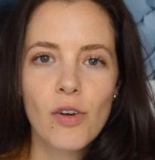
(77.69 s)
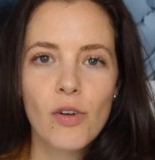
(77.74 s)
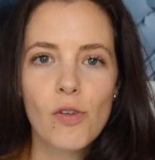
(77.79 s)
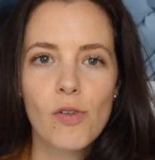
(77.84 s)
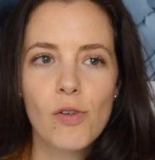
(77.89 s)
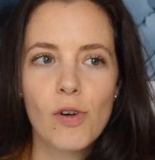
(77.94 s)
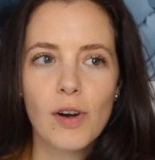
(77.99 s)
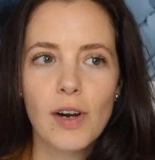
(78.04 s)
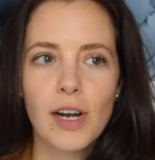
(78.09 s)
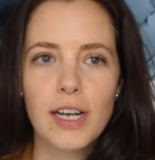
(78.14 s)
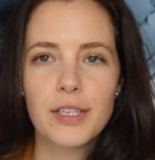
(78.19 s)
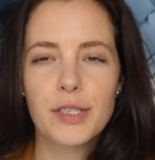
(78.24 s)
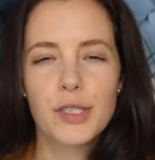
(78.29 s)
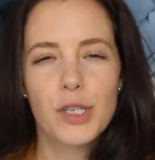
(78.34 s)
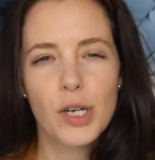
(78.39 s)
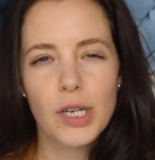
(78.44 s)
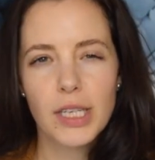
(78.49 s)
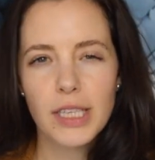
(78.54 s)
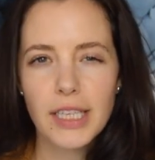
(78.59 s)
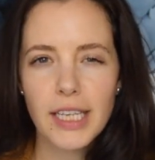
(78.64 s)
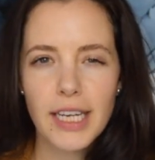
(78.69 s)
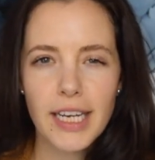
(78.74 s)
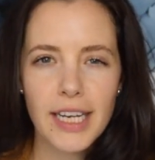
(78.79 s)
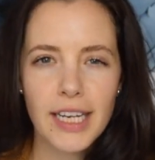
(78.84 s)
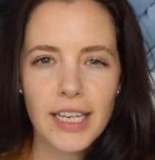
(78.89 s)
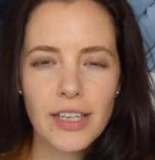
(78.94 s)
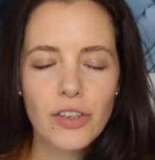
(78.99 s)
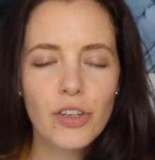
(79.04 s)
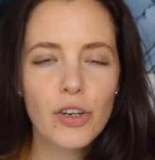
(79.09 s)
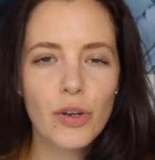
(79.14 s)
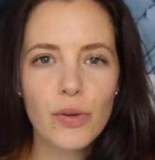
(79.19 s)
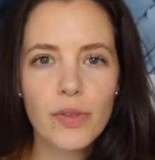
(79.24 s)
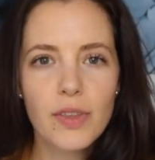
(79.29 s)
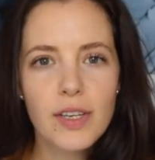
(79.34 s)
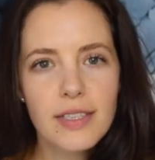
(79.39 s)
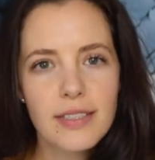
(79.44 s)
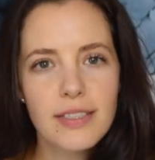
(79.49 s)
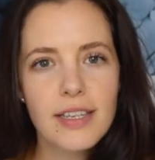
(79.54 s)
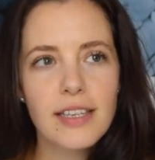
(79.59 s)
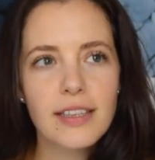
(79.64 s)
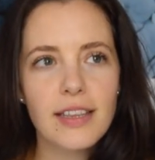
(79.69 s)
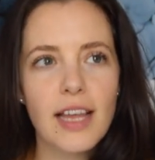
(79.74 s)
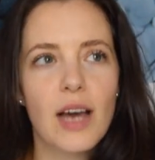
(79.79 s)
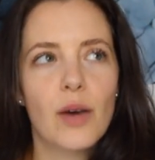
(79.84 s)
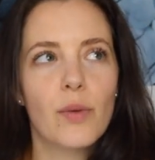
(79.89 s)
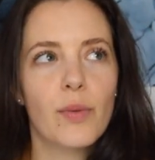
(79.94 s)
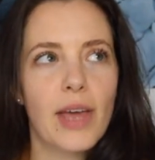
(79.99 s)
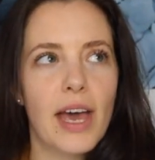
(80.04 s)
or I started late, things like that.